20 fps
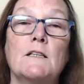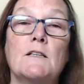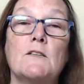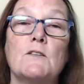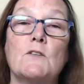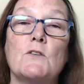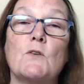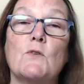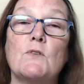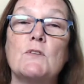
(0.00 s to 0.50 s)

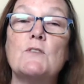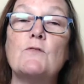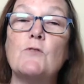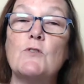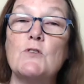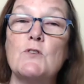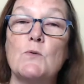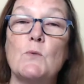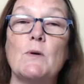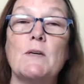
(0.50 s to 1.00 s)
So, this
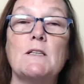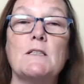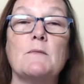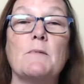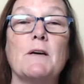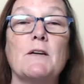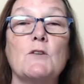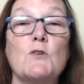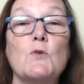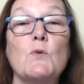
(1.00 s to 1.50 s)
first one is
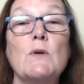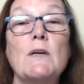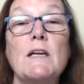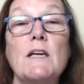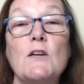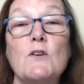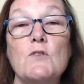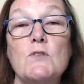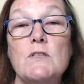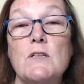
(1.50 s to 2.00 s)
about
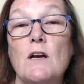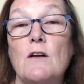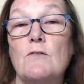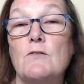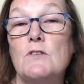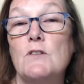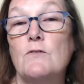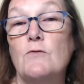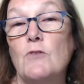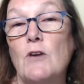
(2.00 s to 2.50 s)
treating yourself
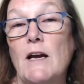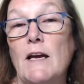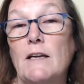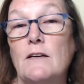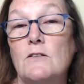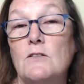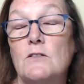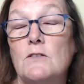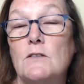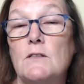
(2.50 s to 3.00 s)
as a
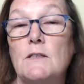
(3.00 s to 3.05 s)
friend.